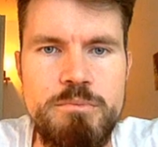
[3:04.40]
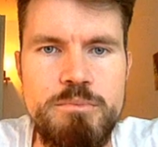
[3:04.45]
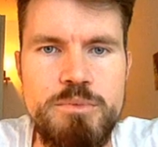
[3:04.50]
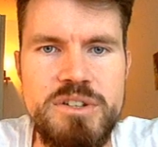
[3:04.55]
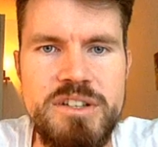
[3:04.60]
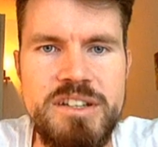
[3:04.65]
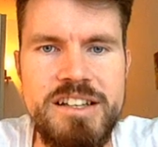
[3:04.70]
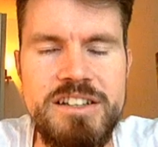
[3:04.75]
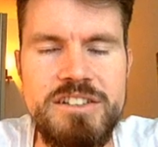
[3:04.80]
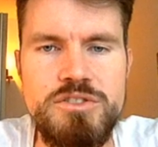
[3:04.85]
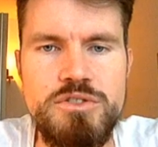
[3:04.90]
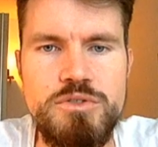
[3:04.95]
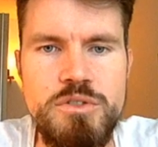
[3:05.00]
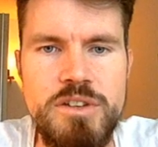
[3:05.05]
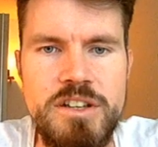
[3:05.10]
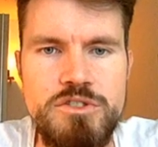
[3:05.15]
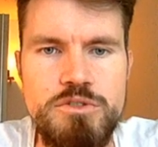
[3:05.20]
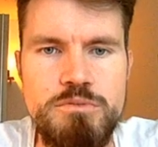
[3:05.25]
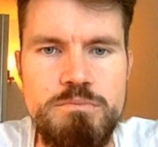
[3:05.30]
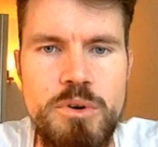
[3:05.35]
you're putting
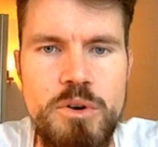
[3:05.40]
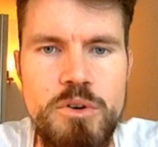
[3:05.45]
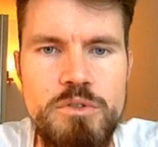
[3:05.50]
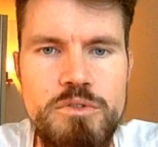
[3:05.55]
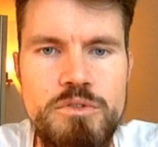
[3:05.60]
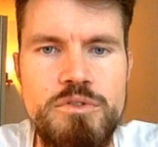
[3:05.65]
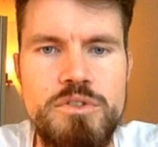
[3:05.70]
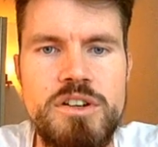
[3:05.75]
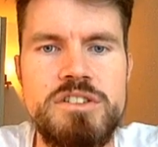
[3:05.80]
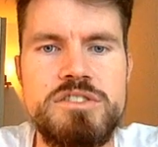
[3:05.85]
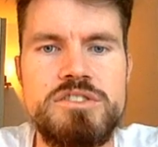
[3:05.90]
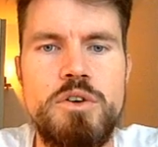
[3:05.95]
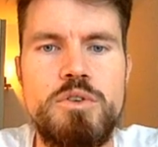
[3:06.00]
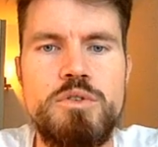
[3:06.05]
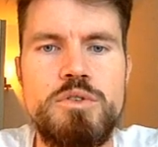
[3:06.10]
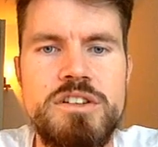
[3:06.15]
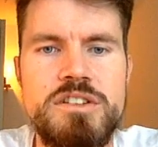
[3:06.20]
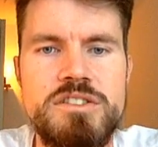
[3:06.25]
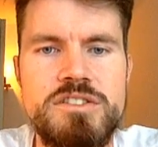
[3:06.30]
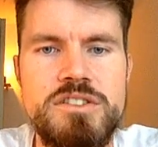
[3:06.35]
into into both
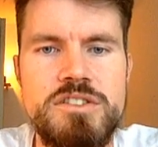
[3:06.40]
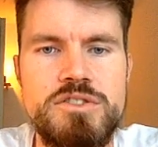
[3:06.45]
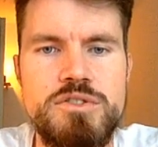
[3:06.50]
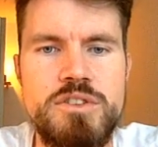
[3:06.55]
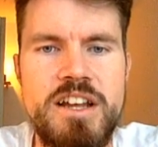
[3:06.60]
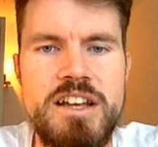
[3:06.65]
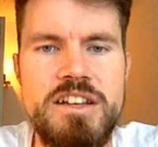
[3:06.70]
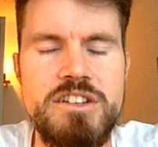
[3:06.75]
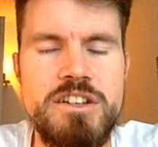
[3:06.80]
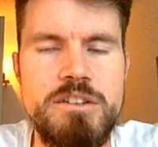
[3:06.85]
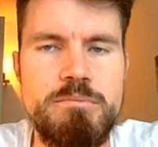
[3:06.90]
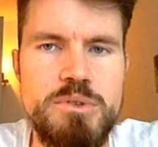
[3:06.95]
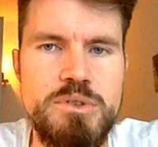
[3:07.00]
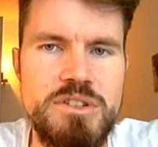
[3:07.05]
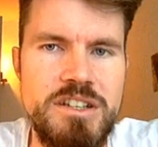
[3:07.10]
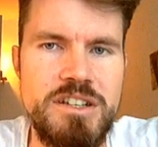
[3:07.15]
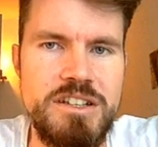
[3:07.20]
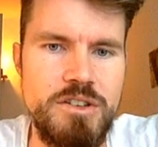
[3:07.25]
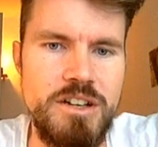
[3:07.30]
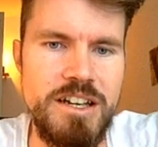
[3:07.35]
tokens so that you can put
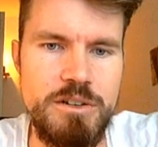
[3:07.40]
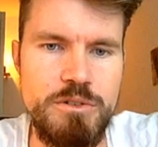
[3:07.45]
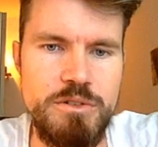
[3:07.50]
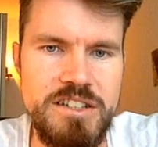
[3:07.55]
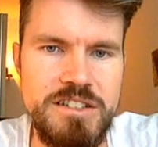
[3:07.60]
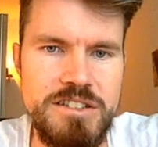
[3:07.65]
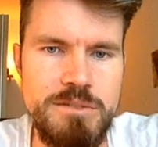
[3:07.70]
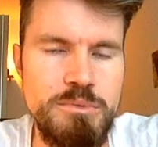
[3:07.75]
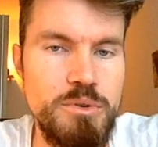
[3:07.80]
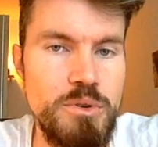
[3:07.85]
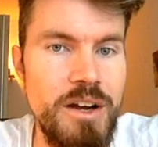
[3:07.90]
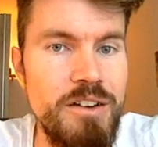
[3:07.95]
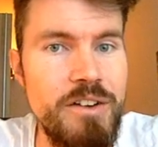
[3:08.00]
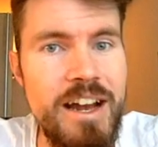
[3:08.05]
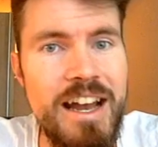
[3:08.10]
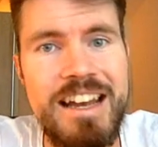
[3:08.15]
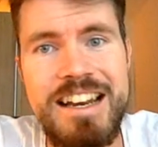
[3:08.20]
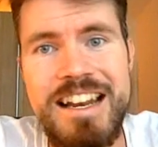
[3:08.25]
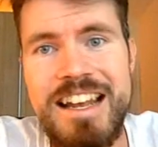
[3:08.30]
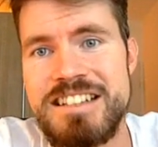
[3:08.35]
it into a liquidity pool.
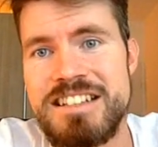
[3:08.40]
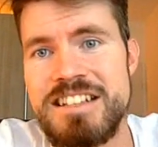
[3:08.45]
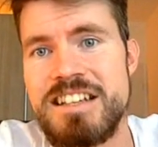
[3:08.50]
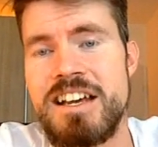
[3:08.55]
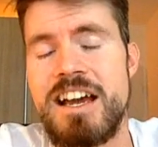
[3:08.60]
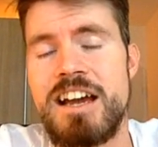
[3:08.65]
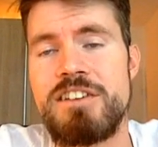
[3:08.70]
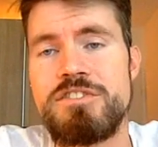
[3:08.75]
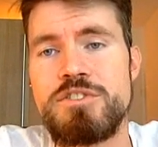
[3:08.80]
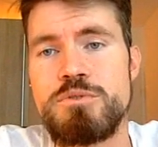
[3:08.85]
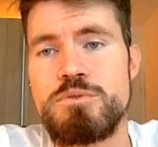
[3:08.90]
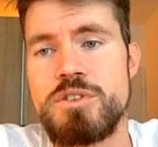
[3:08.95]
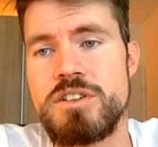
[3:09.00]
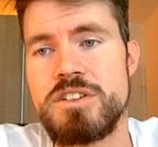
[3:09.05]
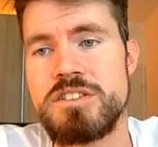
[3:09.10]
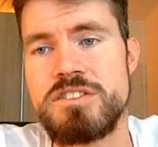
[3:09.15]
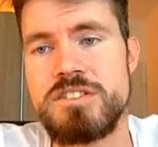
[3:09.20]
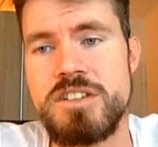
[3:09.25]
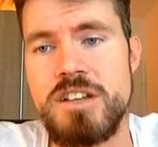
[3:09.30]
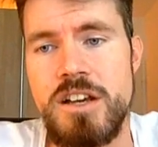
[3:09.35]
I'll highlight it
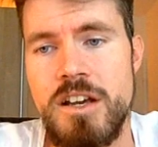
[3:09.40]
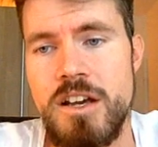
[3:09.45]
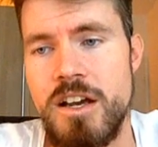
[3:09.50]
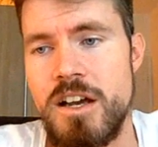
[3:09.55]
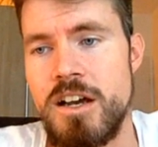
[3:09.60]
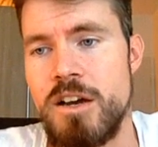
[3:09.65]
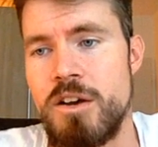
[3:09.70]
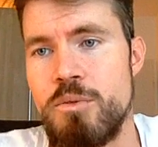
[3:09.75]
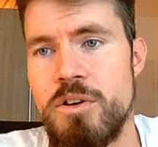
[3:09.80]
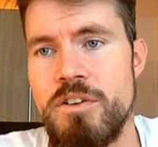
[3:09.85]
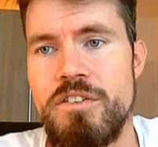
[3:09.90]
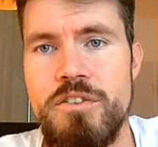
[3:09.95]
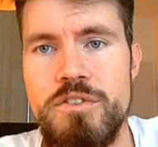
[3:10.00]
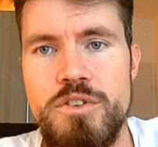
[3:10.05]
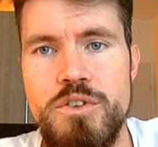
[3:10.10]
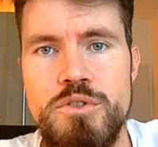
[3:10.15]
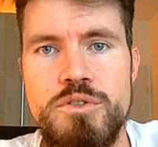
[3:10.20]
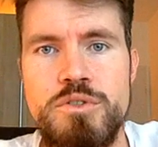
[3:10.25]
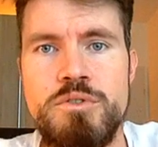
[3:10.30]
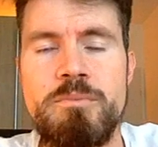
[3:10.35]
afterwards uh, with a
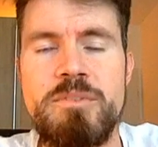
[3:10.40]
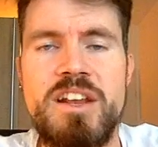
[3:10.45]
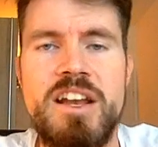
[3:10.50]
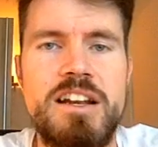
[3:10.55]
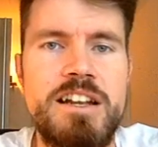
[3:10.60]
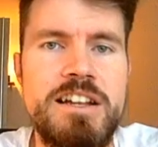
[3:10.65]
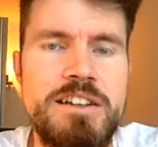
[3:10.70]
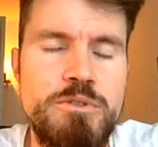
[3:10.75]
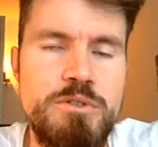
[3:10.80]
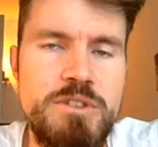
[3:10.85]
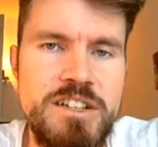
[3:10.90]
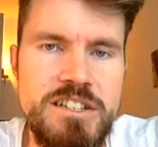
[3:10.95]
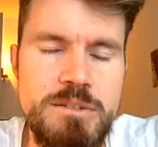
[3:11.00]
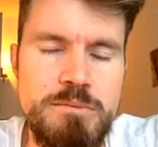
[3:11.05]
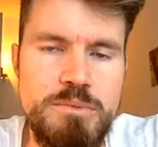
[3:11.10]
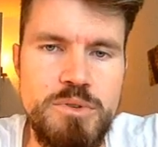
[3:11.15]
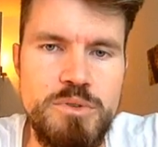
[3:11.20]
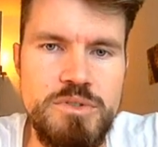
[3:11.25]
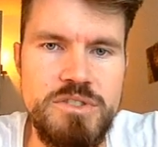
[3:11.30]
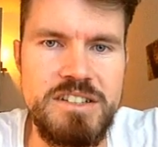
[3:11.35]
few liquidity
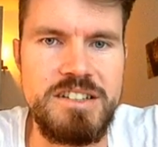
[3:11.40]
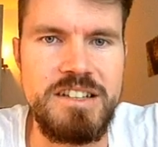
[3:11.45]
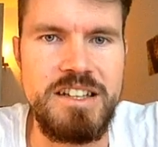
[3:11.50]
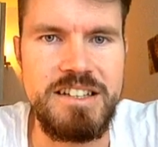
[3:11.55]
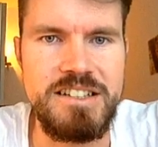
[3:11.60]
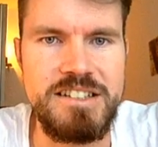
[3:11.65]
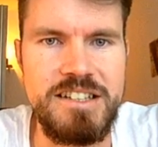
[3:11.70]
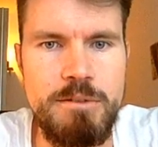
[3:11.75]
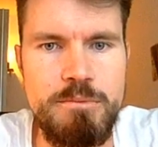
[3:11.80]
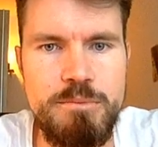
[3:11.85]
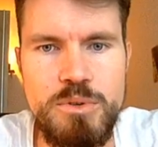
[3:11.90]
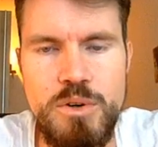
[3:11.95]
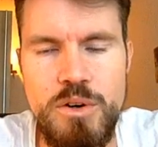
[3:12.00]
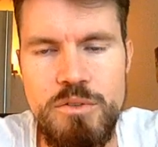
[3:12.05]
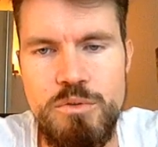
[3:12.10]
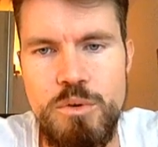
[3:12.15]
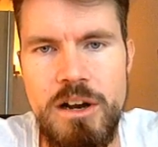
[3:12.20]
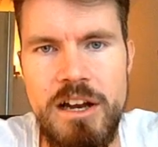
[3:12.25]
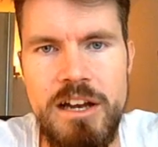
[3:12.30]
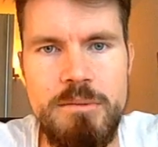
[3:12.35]
pools as an example
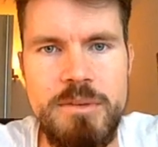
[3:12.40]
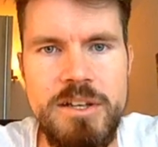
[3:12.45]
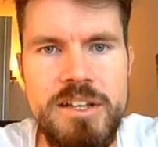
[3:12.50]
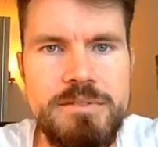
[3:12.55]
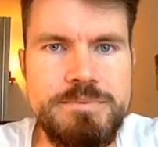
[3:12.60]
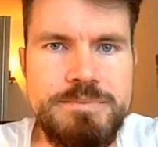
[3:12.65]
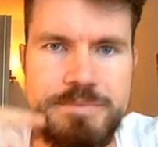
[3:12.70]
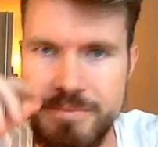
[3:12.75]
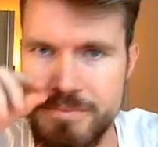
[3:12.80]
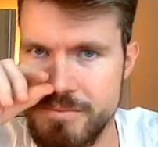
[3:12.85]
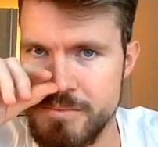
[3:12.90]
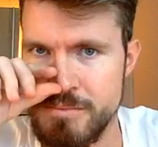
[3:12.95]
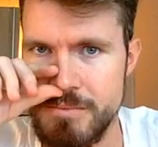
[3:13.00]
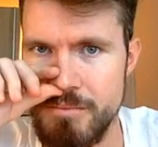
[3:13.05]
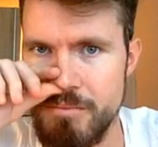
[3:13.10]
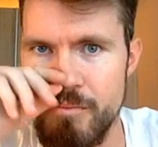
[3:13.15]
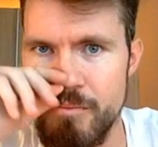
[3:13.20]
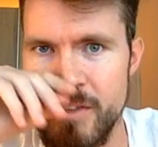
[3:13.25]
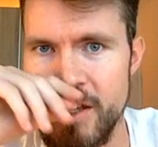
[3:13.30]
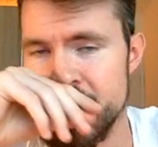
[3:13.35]
of what I mean.
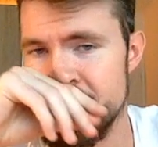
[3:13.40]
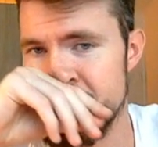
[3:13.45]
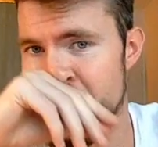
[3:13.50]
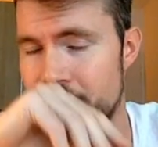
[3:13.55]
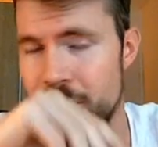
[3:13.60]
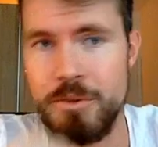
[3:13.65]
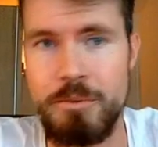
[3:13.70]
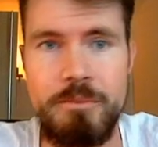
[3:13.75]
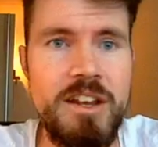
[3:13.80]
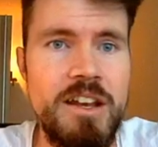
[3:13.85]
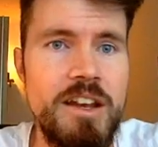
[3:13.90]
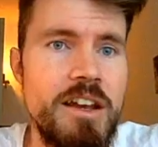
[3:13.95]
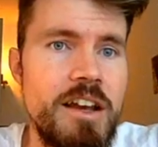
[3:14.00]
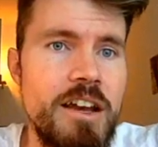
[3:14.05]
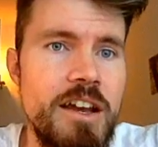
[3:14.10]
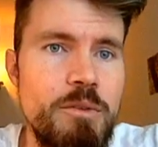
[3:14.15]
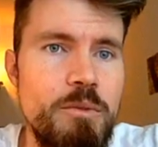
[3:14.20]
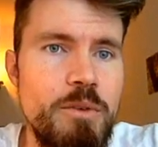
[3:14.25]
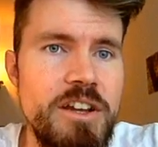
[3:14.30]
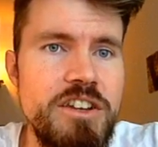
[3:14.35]
So
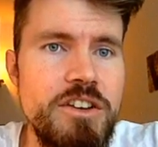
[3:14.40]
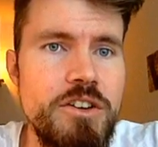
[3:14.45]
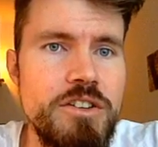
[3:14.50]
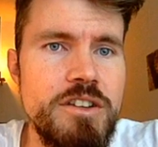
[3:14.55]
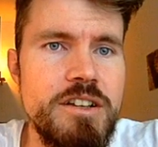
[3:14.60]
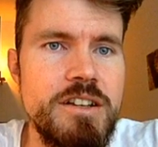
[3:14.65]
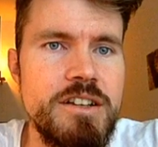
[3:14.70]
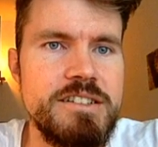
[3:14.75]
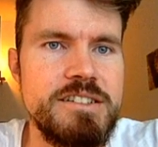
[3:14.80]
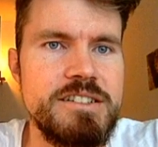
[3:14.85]
when you're on the